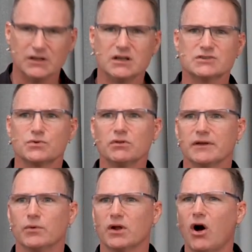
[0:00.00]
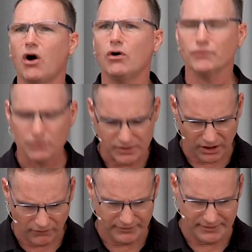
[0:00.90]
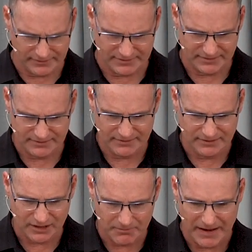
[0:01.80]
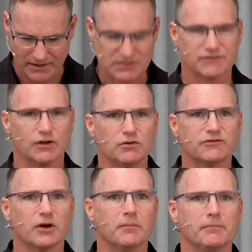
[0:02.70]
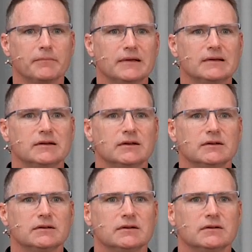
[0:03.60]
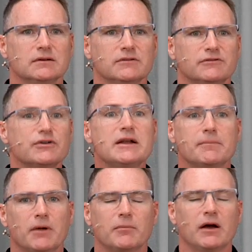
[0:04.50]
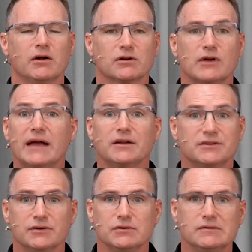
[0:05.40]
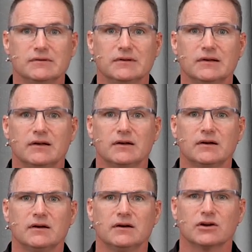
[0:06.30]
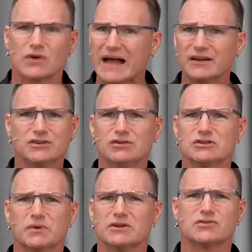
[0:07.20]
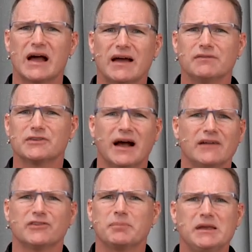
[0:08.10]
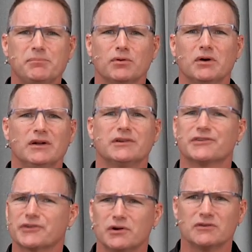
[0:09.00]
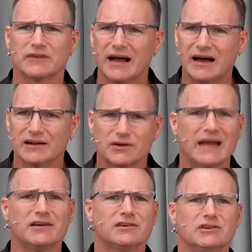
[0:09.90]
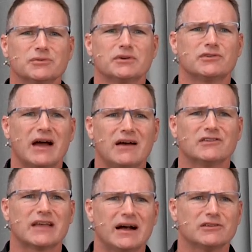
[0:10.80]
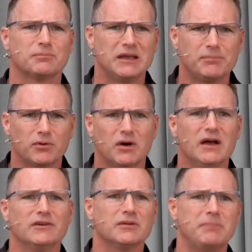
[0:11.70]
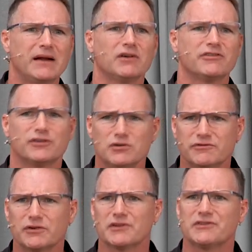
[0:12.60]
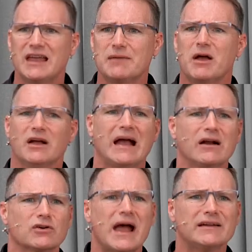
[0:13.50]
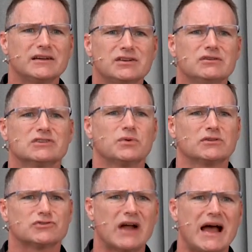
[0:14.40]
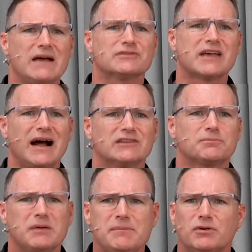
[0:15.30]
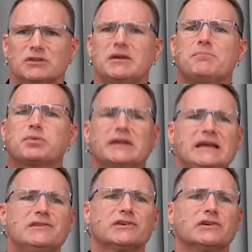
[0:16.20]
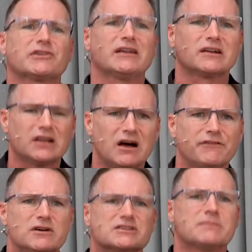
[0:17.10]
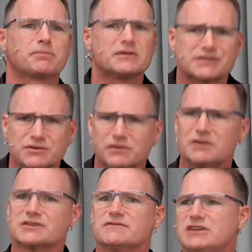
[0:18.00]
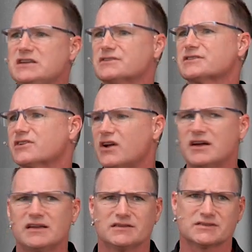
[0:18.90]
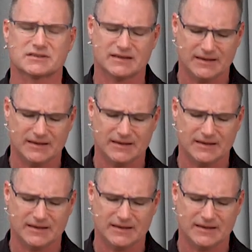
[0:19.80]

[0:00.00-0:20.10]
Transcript: is really what all new covenant commands flow from freedom or, gratitude Gratitude is what drives God's people to serve God. Gratitude is what drives God's people to bear fruit for His name. Gratitude is what drives God's people to be pleasers and lovers and pursuers of Jesus Christ.